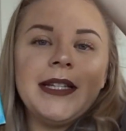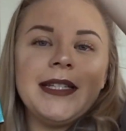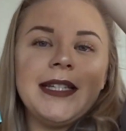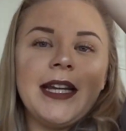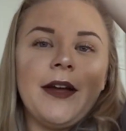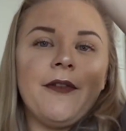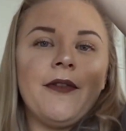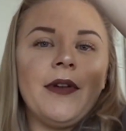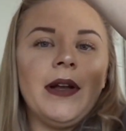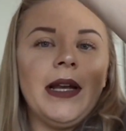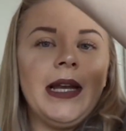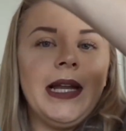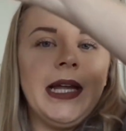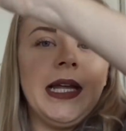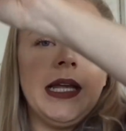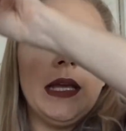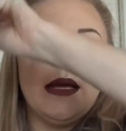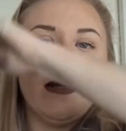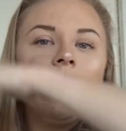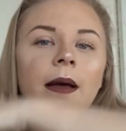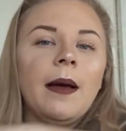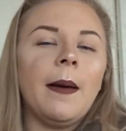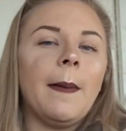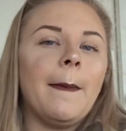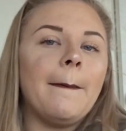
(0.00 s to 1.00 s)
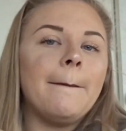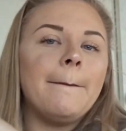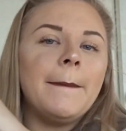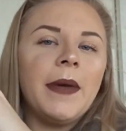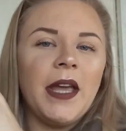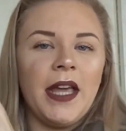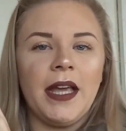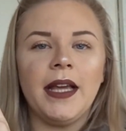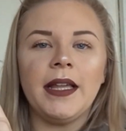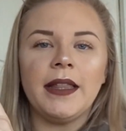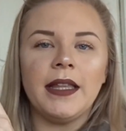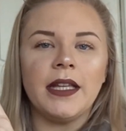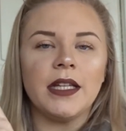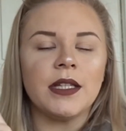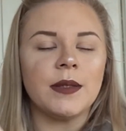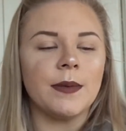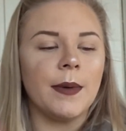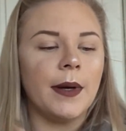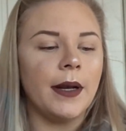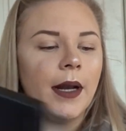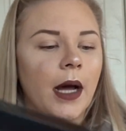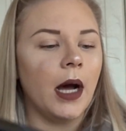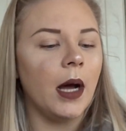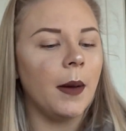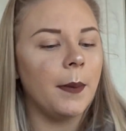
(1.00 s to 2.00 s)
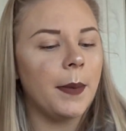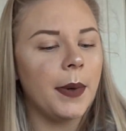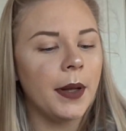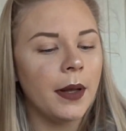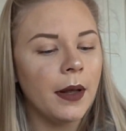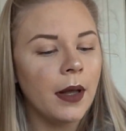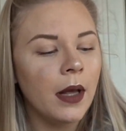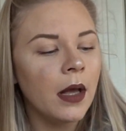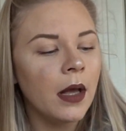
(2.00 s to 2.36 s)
Definitely pick this one up.